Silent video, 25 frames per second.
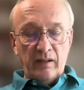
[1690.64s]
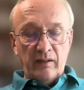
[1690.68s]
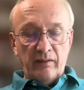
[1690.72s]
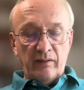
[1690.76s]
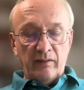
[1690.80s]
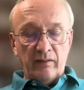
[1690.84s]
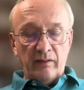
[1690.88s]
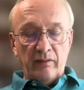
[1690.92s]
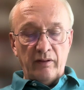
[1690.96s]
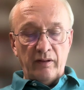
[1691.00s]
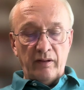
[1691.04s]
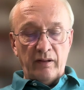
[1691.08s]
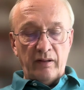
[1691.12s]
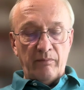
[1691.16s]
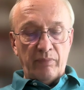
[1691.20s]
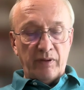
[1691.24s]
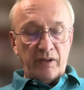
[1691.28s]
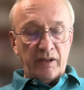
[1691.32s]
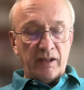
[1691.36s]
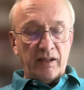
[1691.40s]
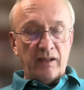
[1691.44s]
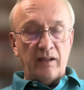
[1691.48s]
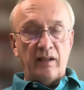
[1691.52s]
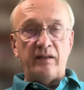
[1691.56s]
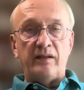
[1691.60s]
The lawyer in
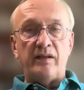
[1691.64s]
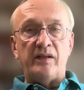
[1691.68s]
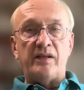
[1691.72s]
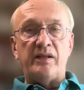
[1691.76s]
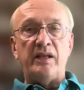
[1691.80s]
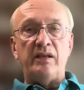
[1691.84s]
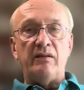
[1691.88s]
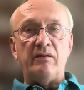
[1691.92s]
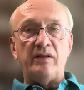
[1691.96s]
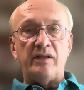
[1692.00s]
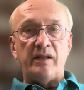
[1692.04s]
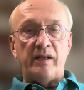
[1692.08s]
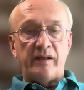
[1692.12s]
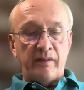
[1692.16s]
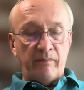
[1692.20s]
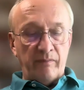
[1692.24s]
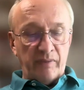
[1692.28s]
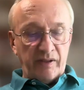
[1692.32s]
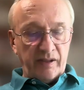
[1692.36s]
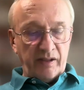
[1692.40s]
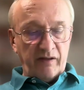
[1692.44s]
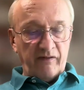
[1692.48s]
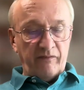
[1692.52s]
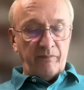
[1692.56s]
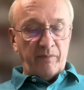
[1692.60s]
particular distinguishes
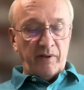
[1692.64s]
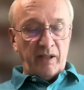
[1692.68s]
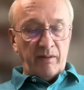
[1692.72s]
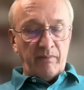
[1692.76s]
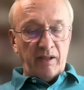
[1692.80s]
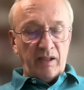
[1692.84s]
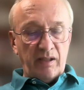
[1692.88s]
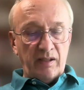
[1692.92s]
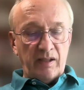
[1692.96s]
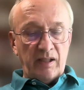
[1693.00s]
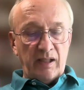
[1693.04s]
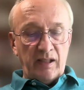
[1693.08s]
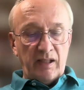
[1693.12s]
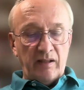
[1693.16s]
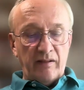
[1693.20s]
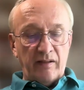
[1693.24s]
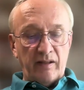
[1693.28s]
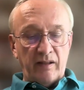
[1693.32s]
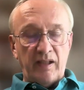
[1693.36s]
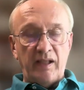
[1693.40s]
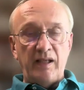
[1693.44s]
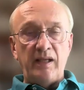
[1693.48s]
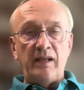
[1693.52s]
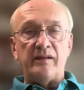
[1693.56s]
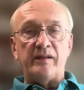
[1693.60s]
himself by maintaining
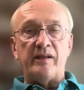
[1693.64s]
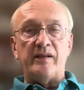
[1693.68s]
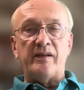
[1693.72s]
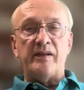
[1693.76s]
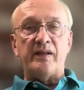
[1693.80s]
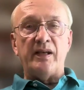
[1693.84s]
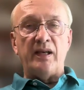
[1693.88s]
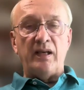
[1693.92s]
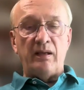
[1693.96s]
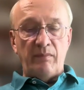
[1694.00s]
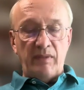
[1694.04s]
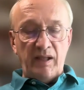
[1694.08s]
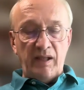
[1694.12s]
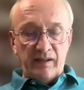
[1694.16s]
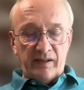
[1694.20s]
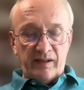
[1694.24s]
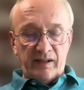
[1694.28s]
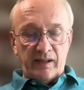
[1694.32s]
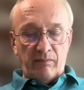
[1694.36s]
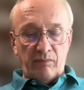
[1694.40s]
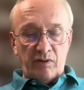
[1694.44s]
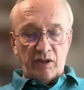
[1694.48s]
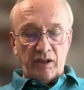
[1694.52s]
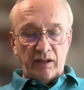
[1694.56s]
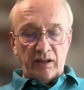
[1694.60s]
that he is a Siamese
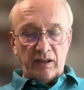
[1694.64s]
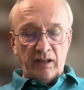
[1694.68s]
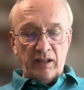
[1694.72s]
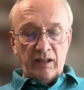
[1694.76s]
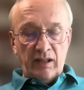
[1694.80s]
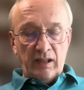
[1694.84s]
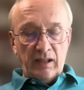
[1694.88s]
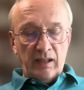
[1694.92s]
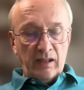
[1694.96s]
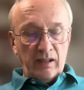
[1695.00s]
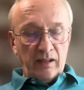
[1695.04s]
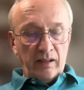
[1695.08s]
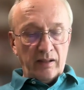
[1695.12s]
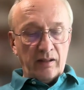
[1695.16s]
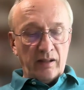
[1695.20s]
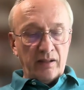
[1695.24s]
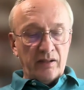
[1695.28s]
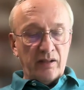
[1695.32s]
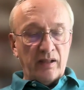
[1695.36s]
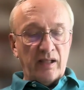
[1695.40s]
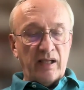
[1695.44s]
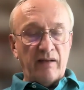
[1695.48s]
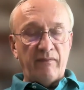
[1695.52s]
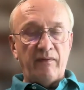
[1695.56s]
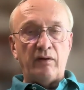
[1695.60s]
subject, and I
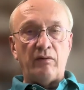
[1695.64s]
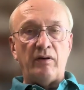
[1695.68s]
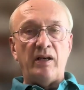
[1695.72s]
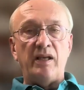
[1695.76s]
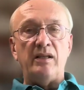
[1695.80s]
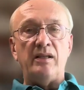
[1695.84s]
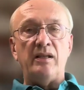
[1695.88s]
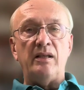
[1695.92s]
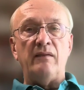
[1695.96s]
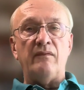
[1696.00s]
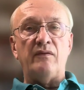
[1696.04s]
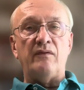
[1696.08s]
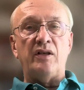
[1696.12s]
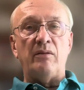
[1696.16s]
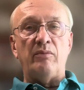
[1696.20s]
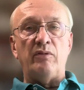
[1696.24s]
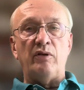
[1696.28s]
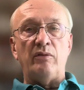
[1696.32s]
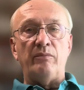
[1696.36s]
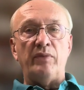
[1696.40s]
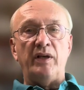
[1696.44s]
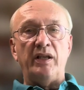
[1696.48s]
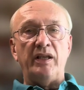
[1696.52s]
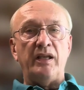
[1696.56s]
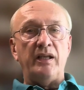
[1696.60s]
shall have a great deal of trouble
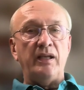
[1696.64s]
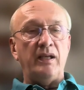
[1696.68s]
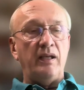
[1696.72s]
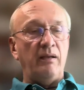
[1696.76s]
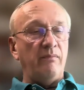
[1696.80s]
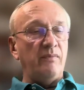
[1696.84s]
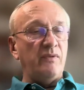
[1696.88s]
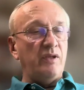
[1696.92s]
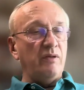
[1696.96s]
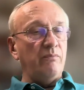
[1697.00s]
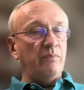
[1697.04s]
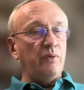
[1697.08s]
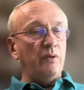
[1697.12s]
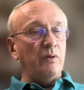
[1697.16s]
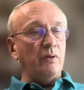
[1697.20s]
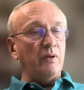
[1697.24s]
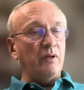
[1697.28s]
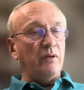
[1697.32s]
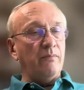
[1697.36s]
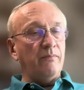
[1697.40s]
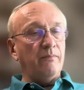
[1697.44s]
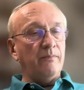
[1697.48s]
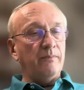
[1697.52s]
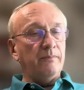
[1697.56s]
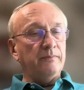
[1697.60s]
bringing him to
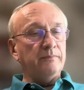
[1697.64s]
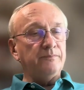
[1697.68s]
book.